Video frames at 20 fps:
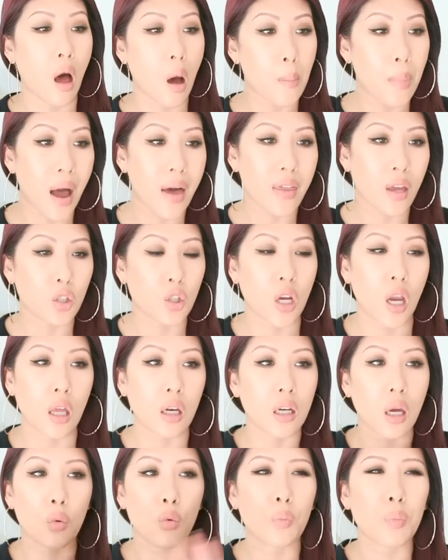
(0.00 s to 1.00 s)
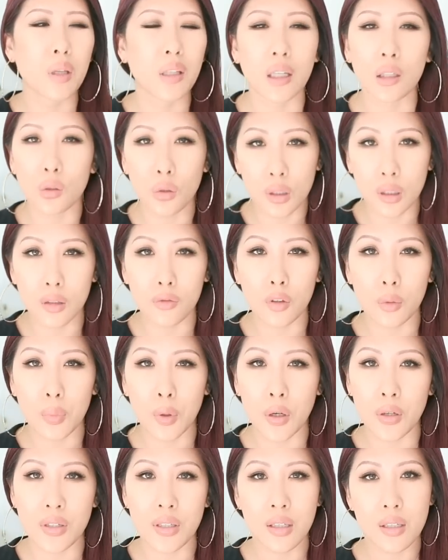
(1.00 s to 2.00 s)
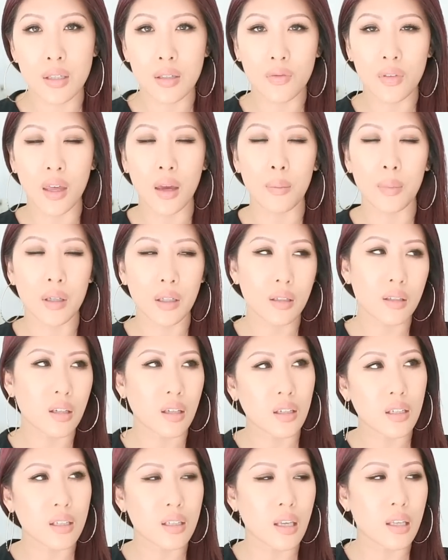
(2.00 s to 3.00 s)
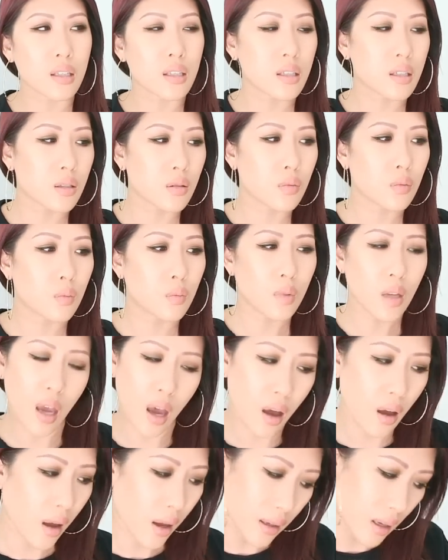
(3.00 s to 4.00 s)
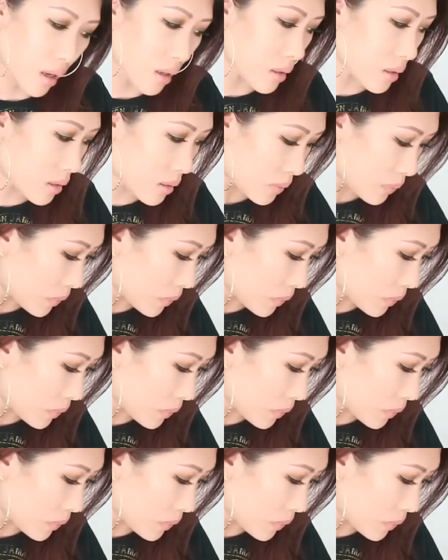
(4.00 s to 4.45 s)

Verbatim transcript: I'll buy that chain and I won't be like looking for purses, if that makes any sense. Yeah, I guess.